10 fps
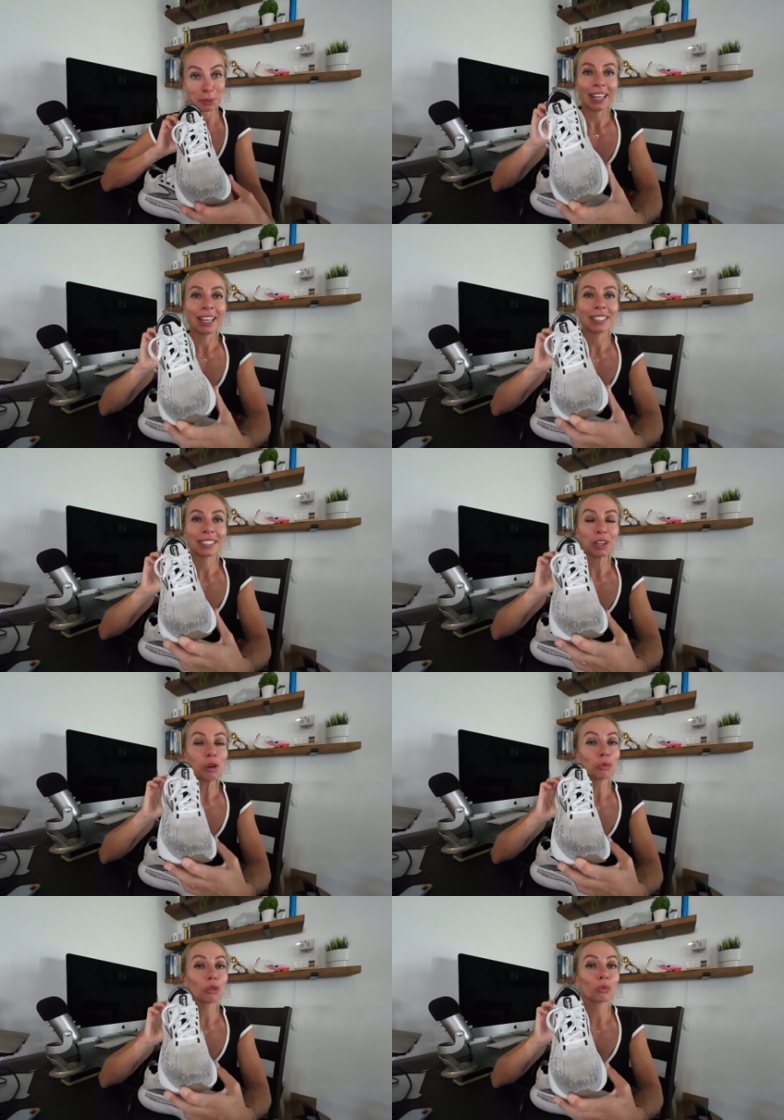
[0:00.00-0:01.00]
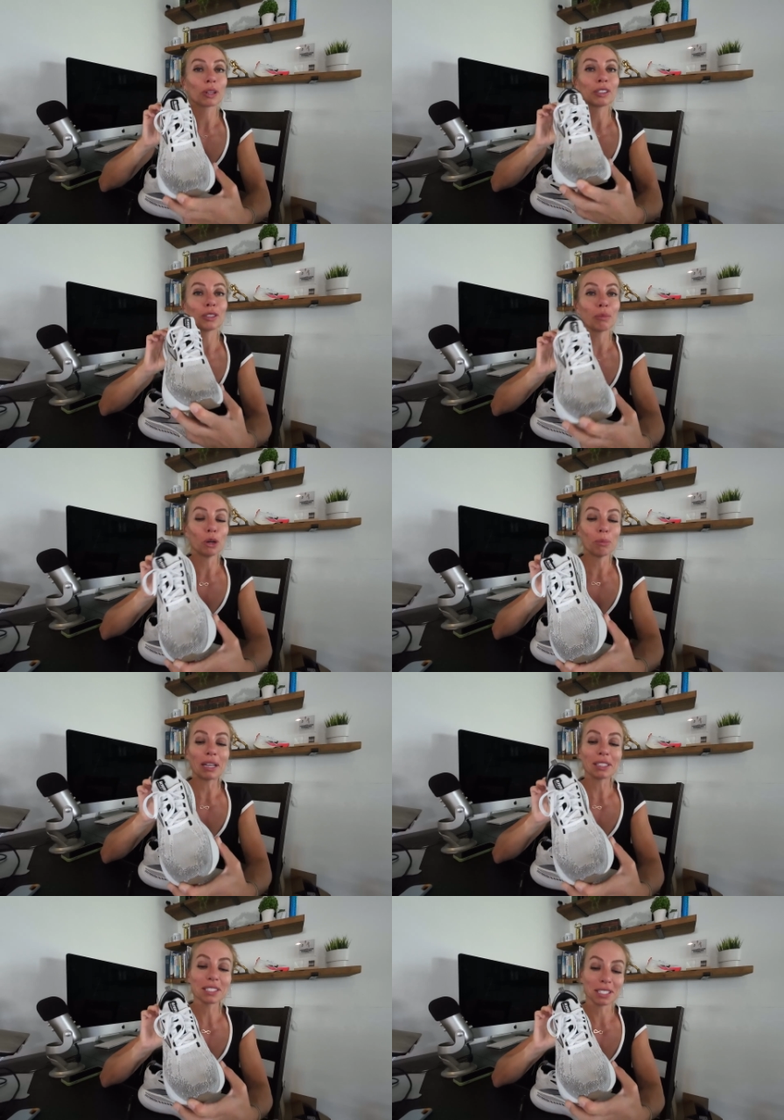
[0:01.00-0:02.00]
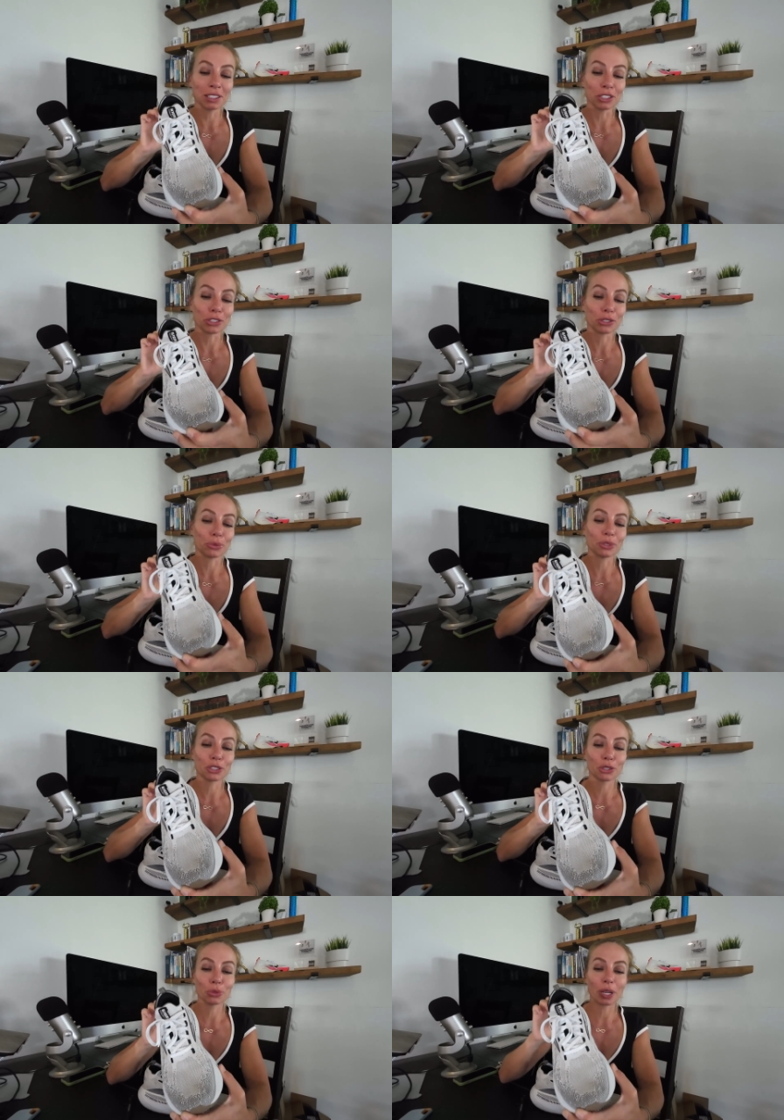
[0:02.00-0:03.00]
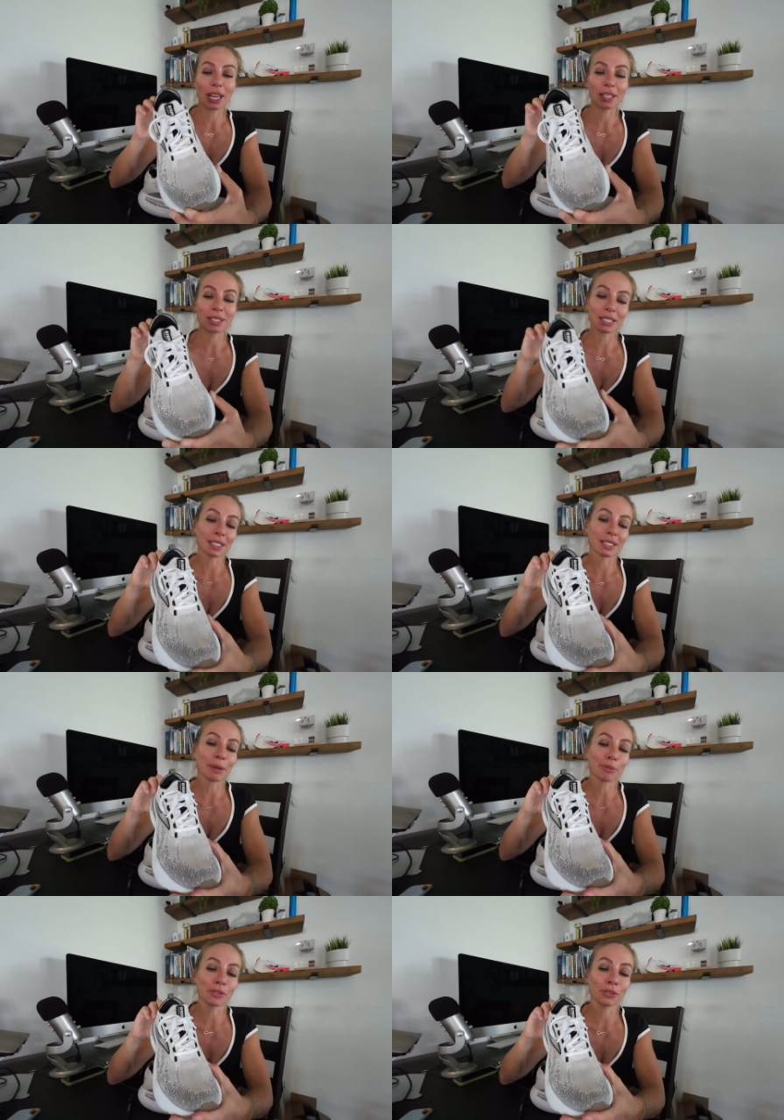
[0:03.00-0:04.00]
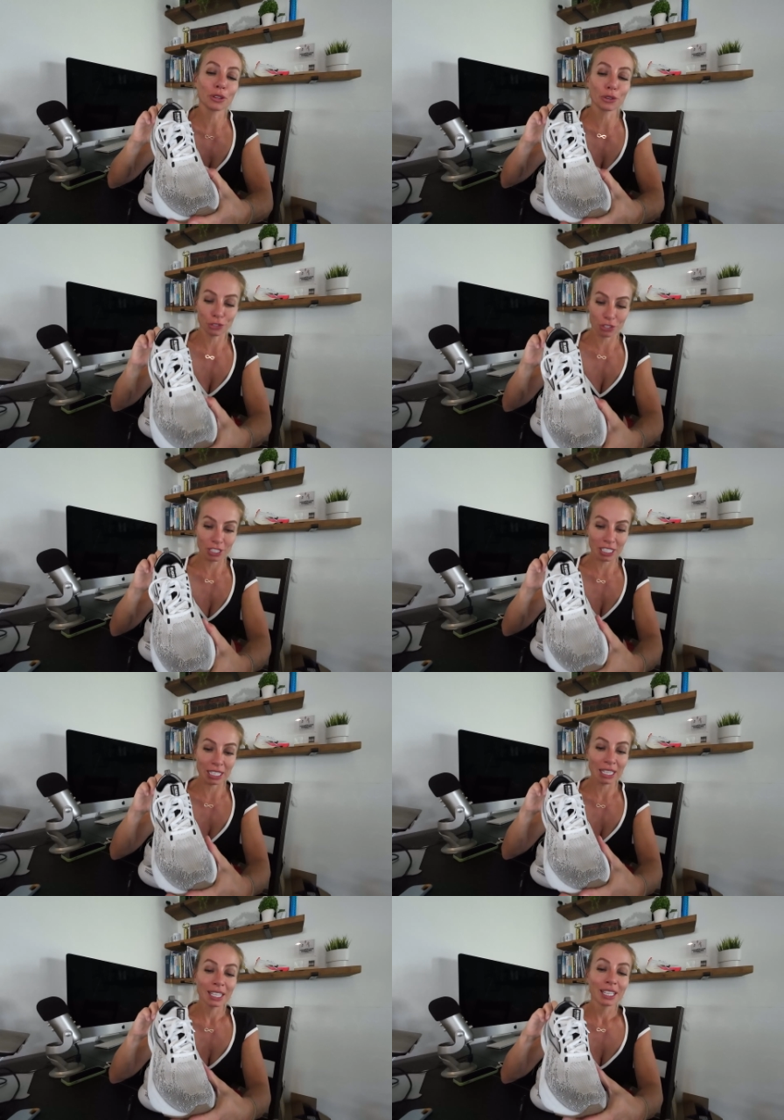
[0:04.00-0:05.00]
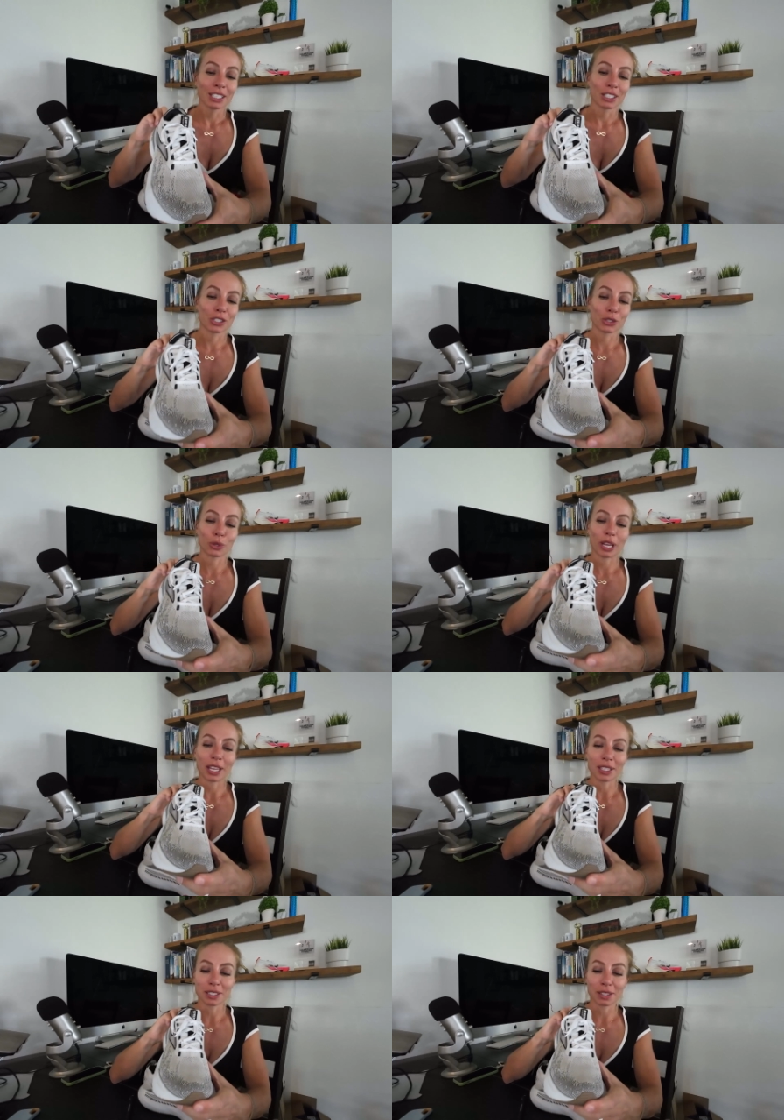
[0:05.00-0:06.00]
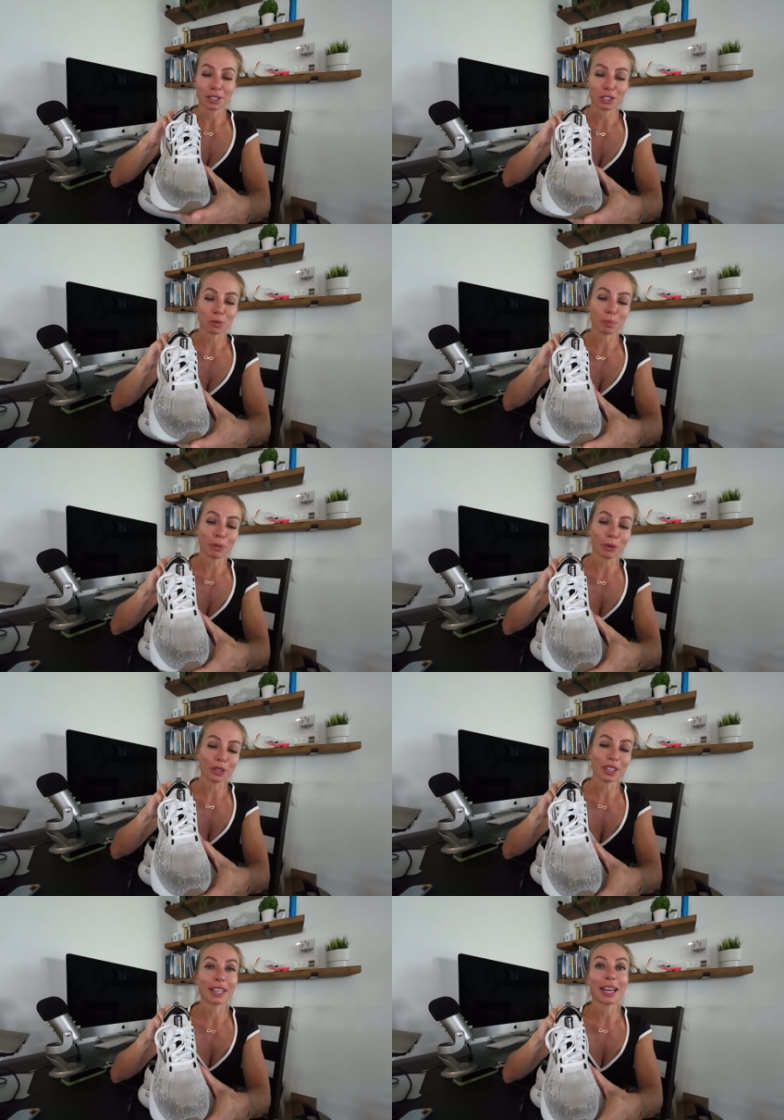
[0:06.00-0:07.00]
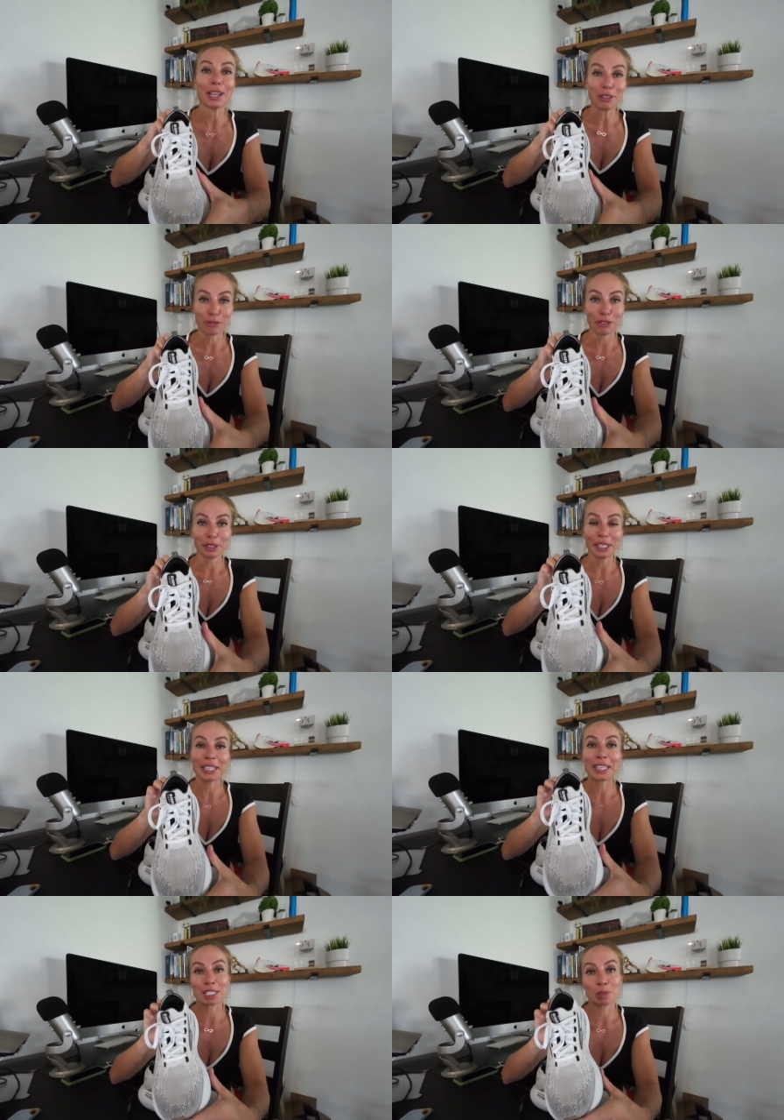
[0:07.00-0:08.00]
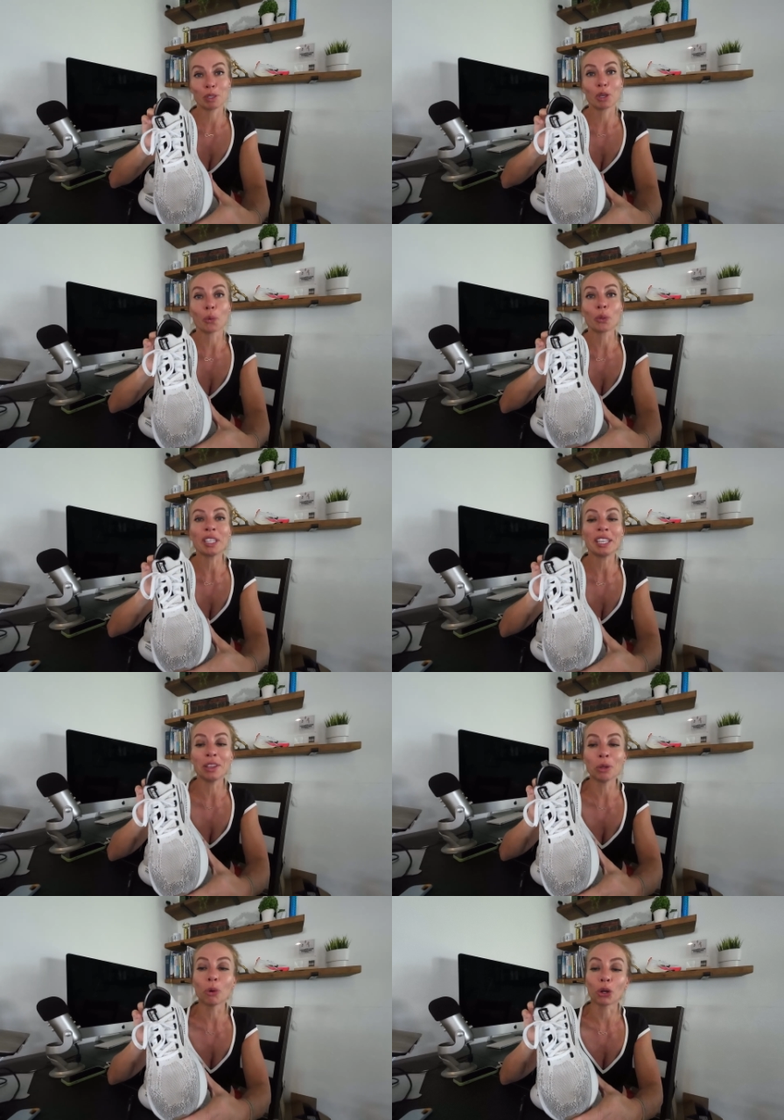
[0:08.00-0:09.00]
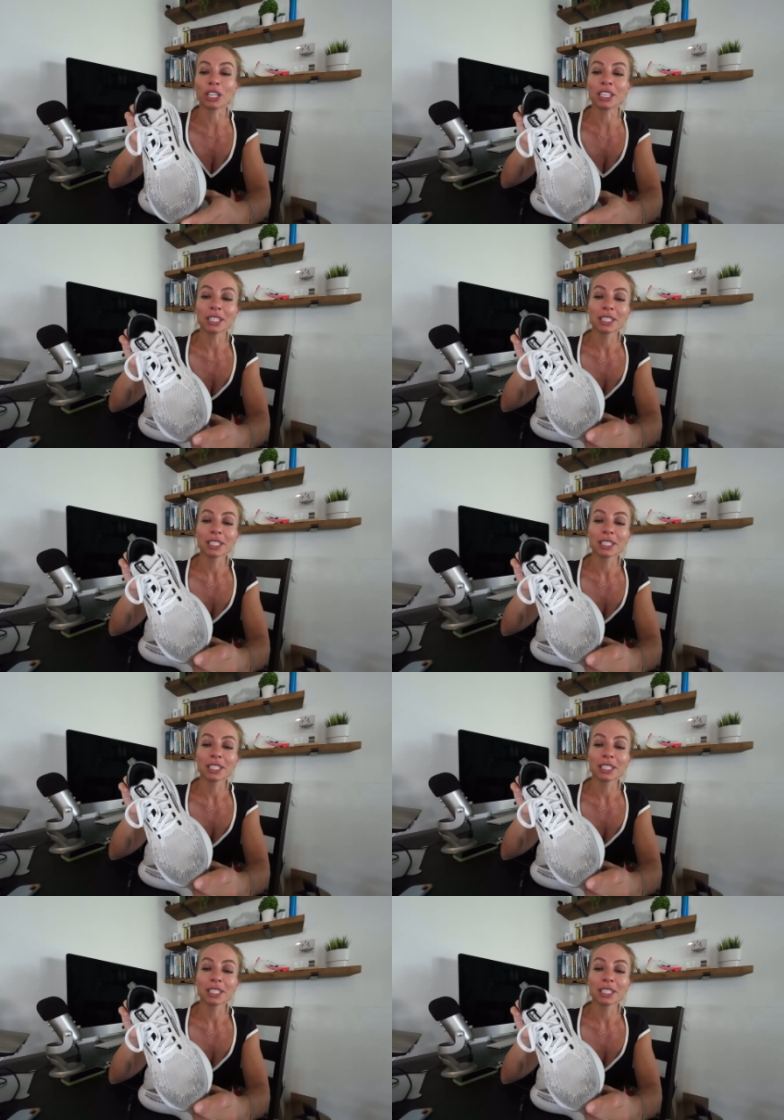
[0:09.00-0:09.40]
And I hope to run a lot more miles in this shoe. This shoe has exceptional cushioning. The shoe has the support that I feel like gets me going in the morning.